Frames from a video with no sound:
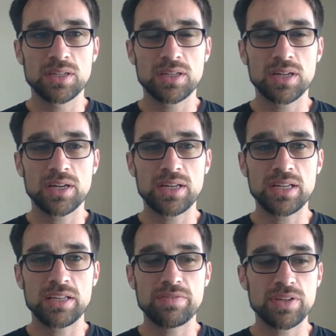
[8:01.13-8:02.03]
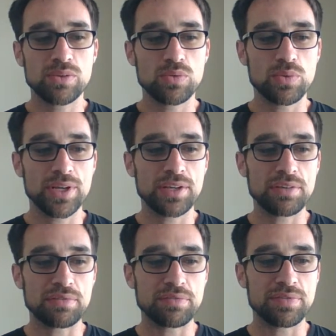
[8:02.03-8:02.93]
I'm going to leave it
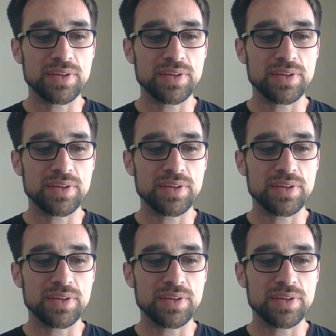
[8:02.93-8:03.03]
with